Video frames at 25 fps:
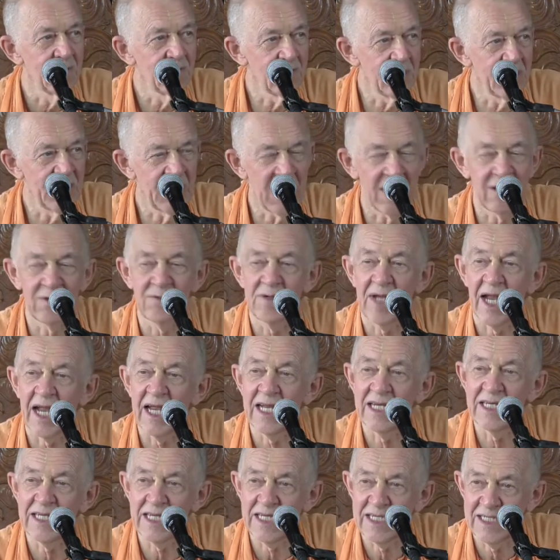without
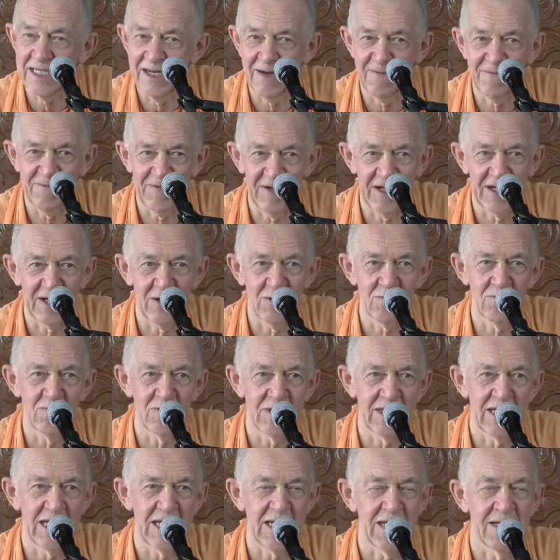any
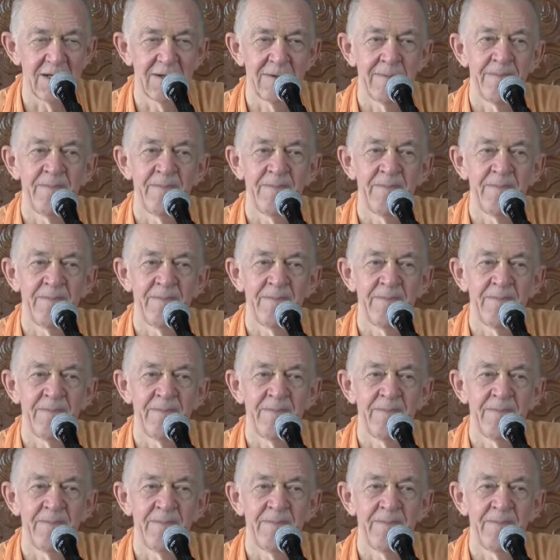difficulty.